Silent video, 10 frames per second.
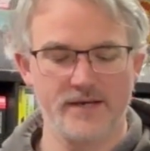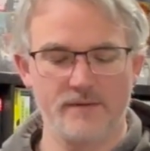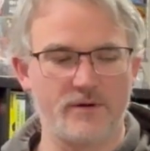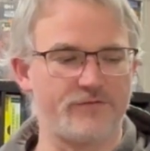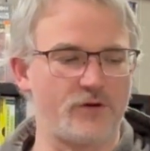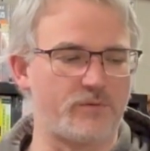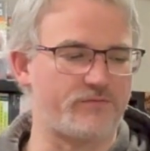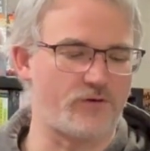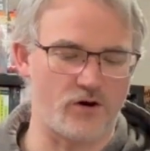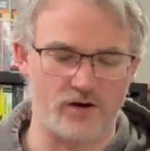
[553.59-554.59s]
But if you
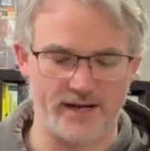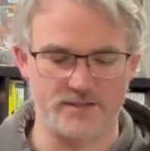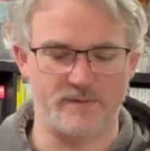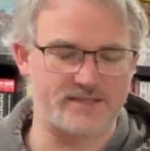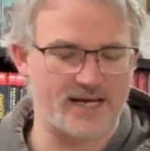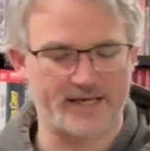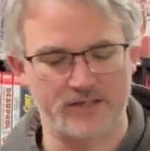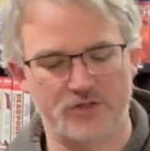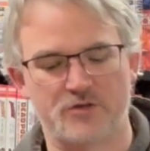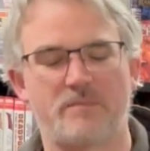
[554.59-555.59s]
prefer a
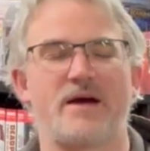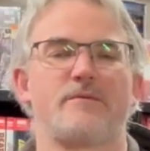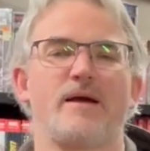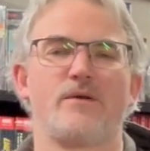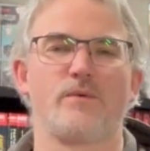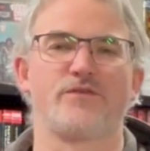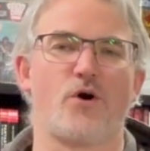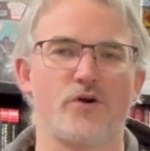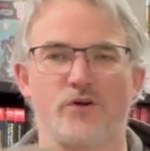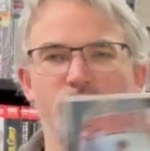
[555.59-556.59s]
Spectacular Spider-Man with
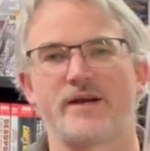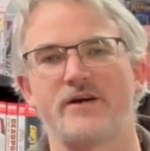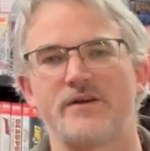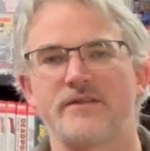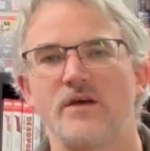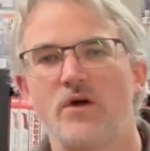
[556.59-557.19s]
art already on it,